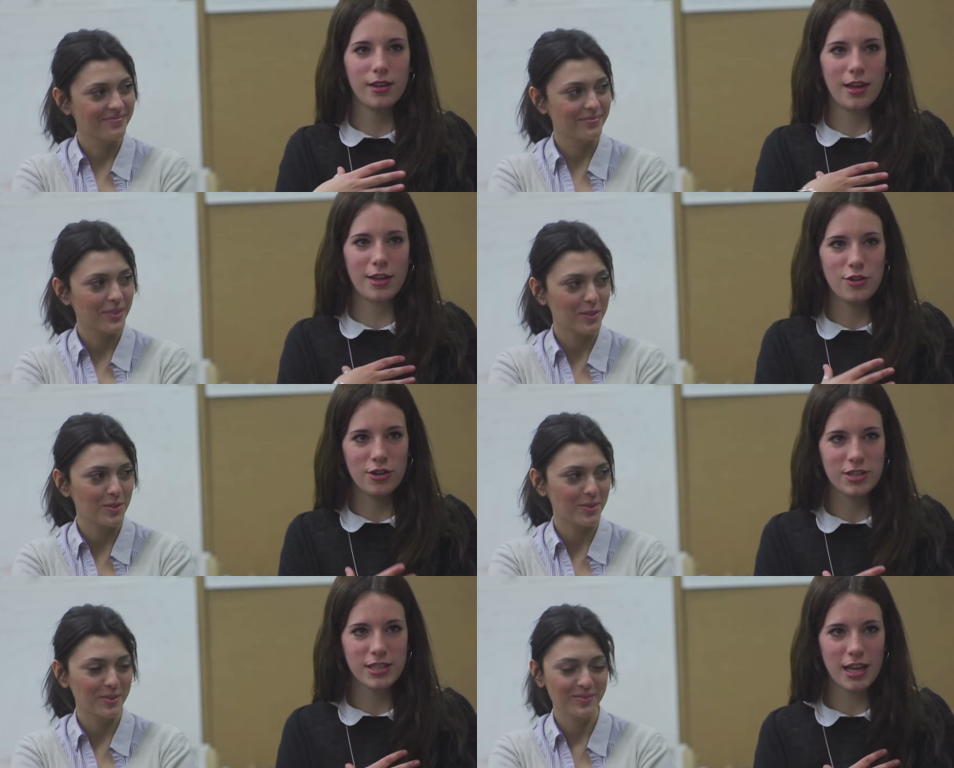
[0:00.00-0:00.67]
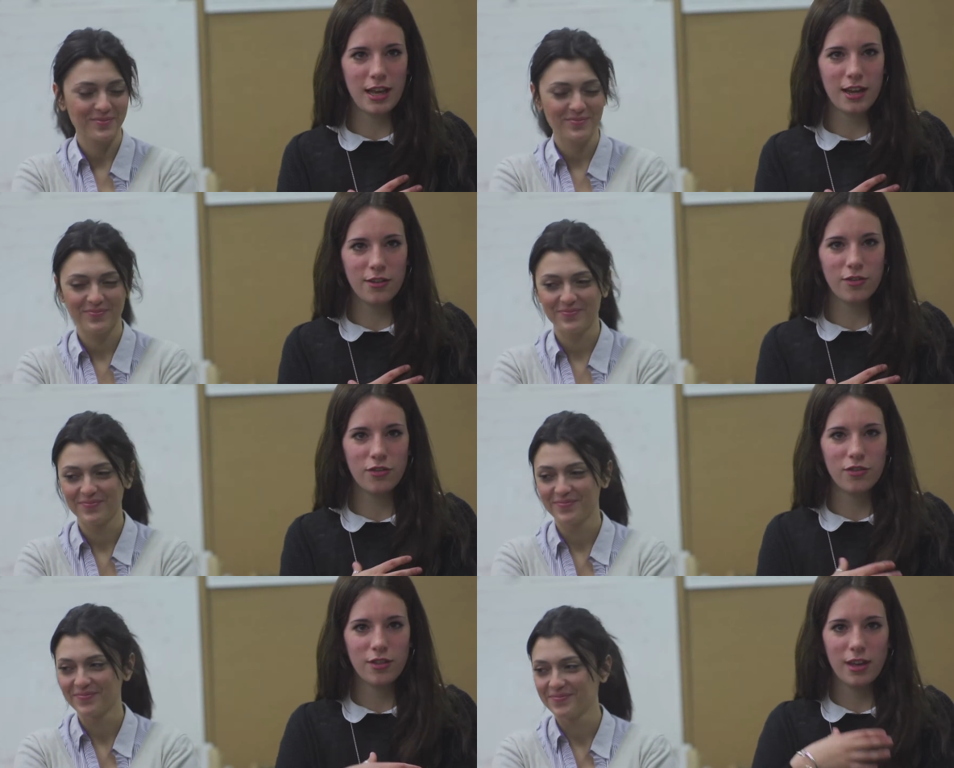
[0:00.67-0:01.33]
Speaker 1: at yourself
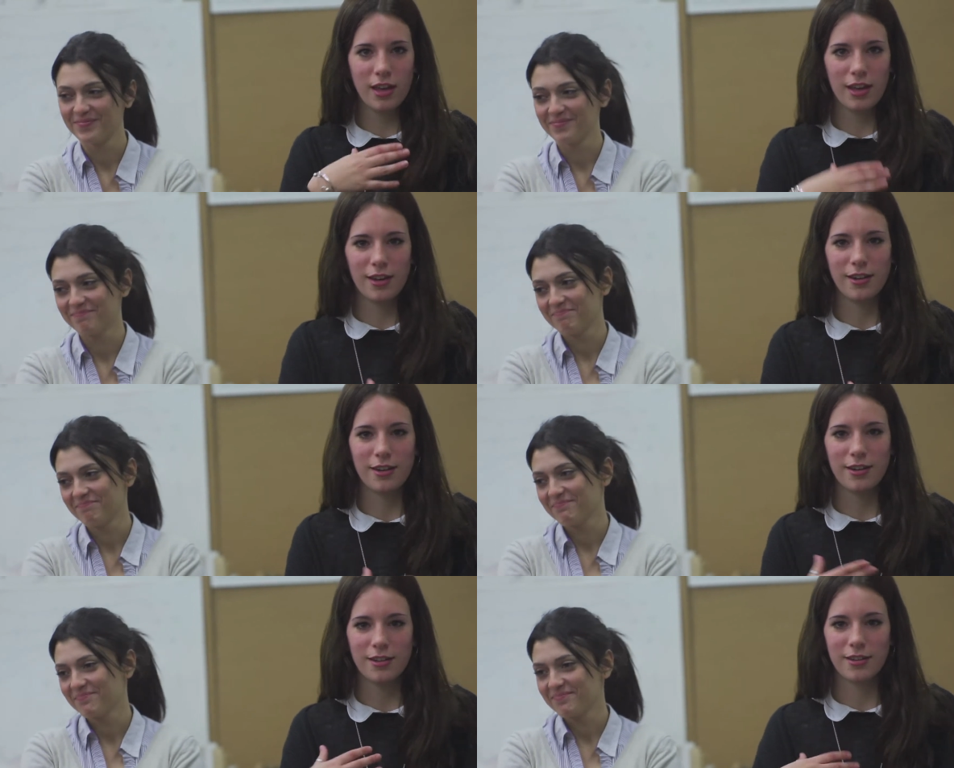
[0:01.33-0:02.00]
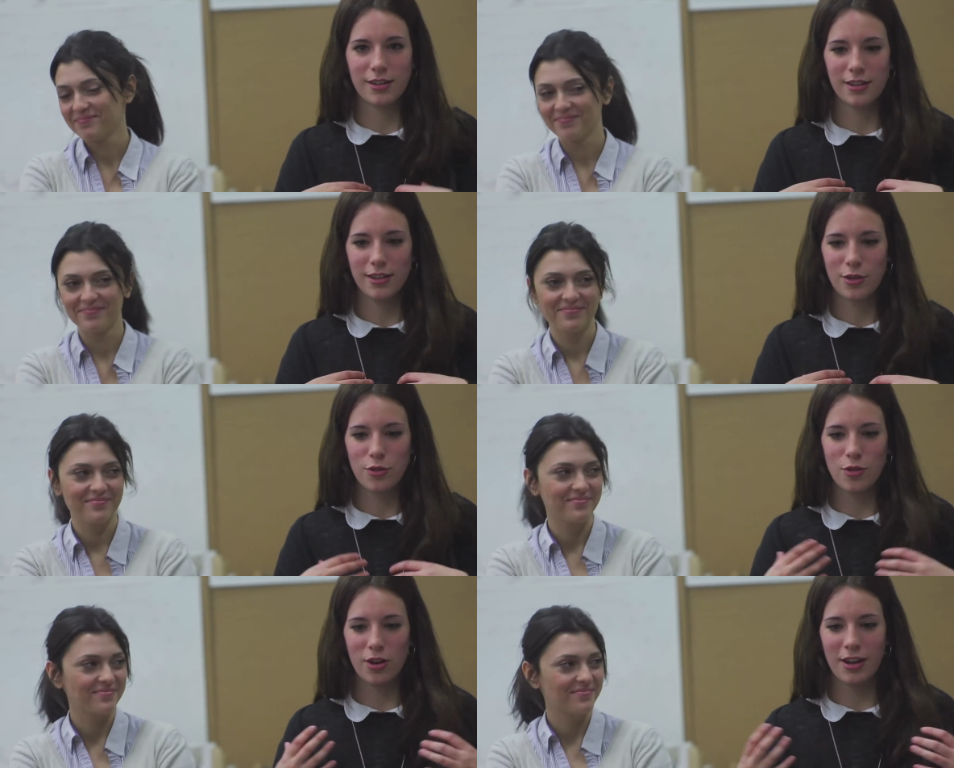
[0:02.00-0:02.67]
and
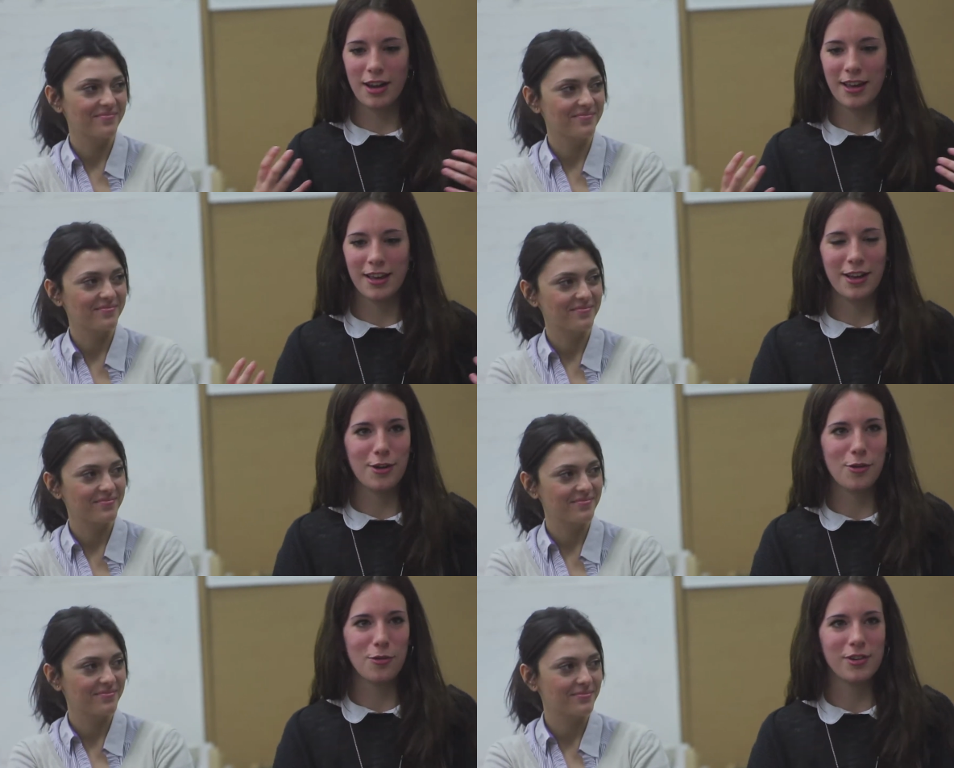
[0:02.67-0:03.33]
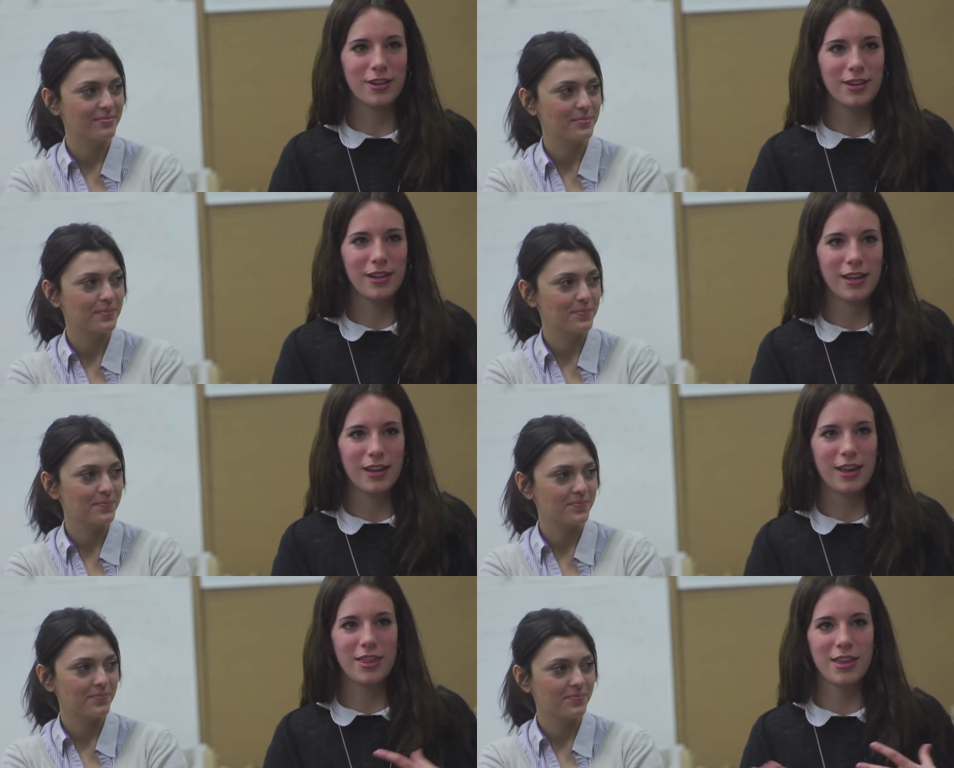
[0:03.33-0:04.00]
you are like alone.
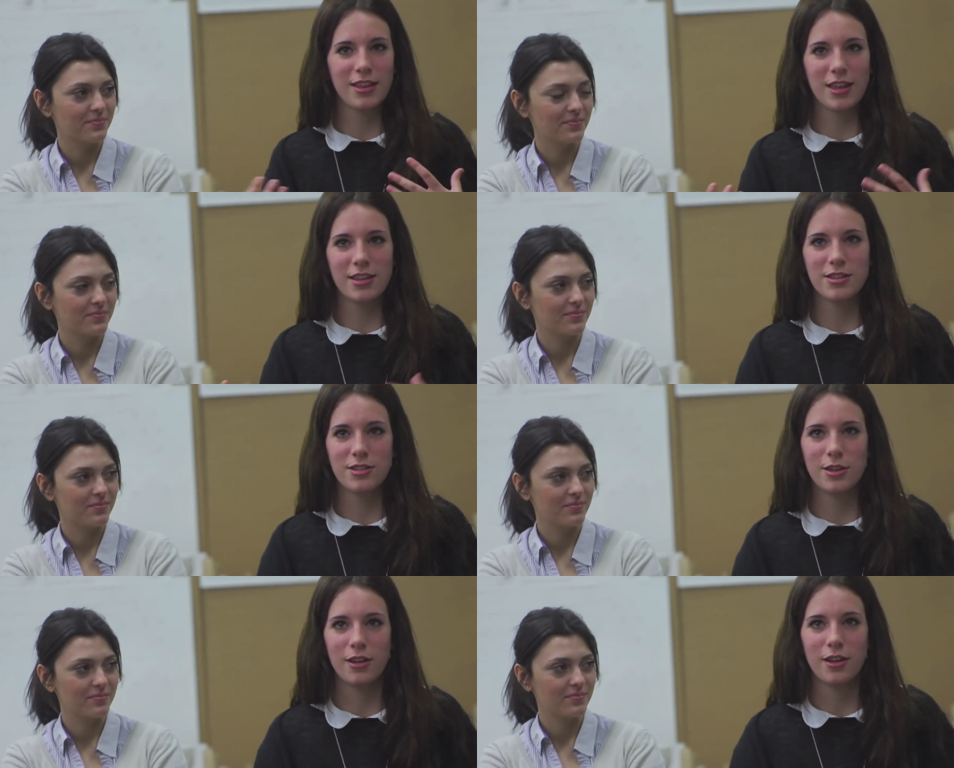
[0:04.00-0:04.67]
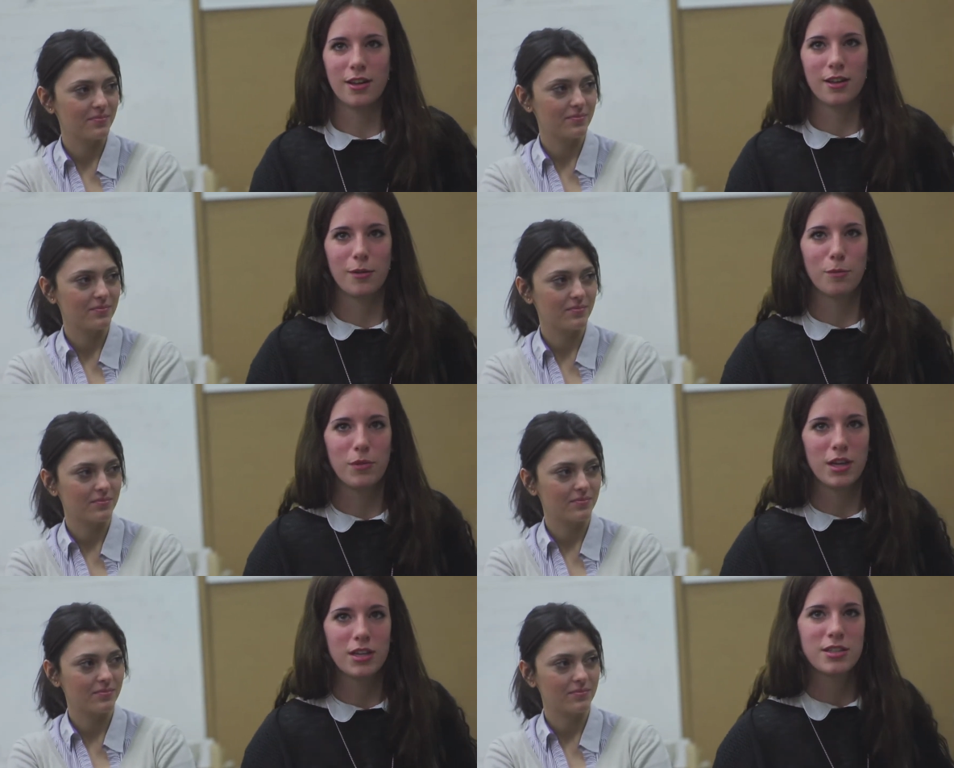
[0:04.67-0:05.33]
And I think that it's the
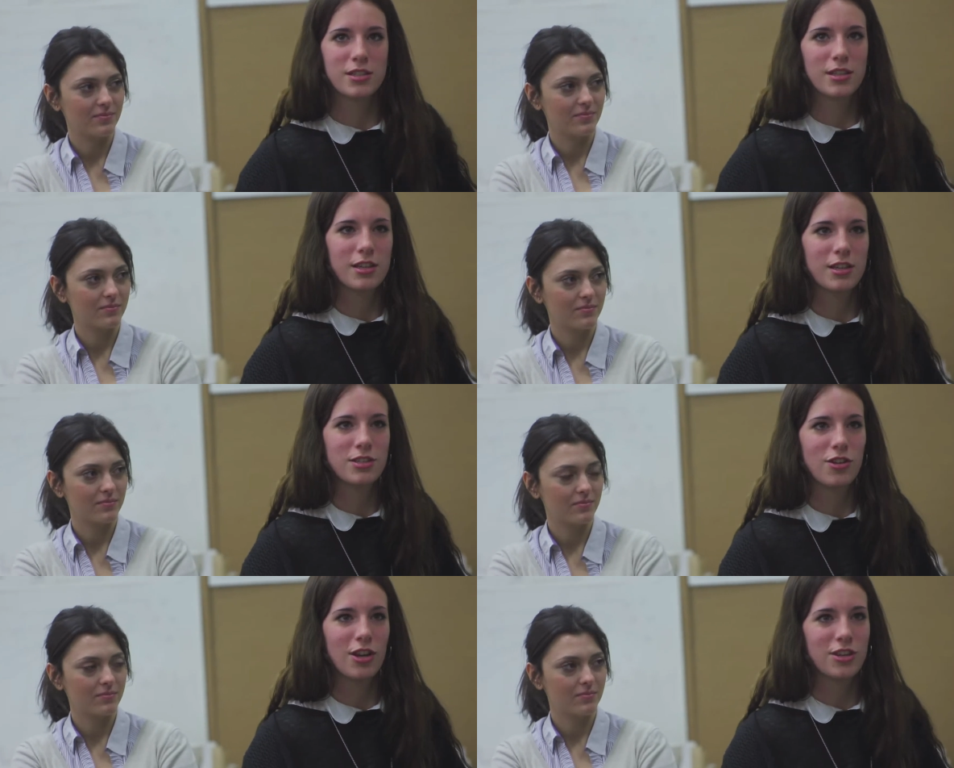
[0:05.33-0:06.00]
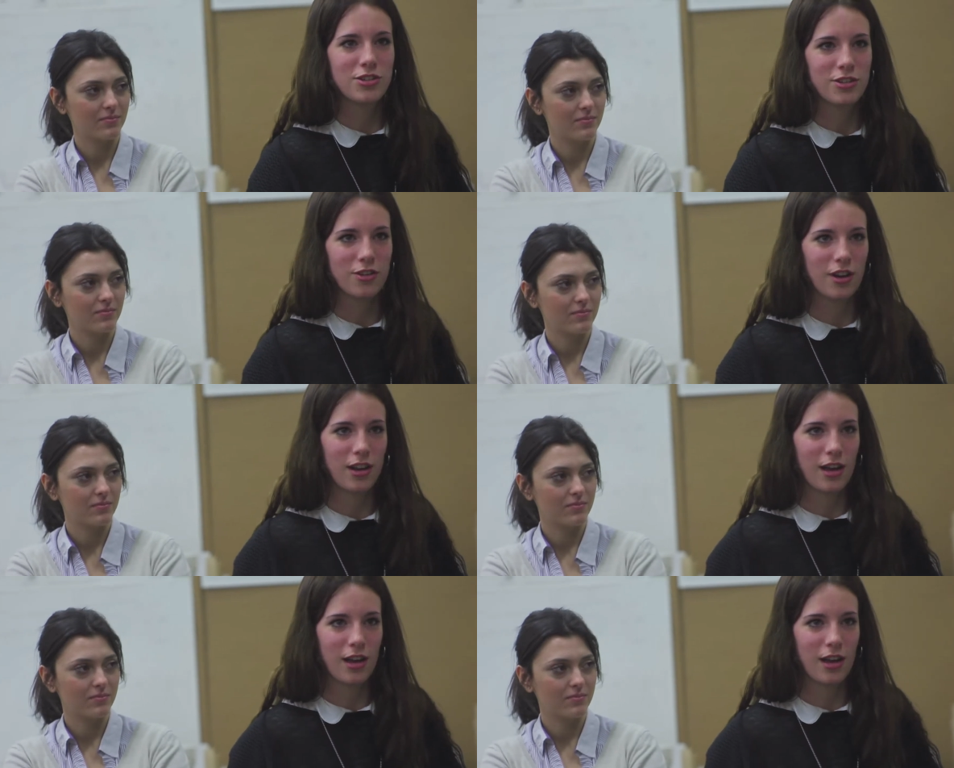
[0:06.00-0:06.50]
biggest isolation you can